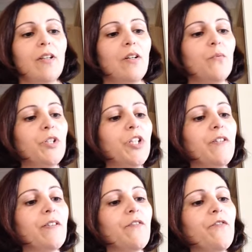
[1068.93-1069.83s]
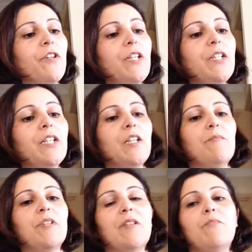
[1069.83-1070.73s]
which is the free
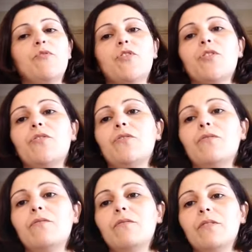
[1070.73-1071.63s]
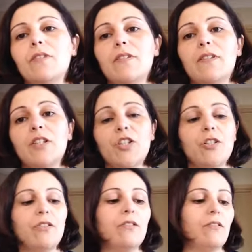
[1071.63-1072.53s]
DMC Portugal stitch
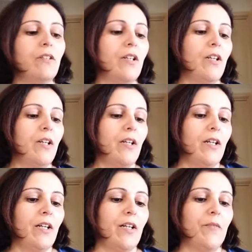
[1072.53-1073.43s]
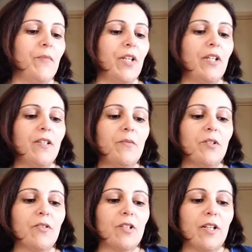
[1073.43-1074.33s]
along. And here's what
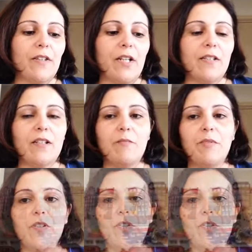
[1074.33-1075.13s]
it looked like the last time you saw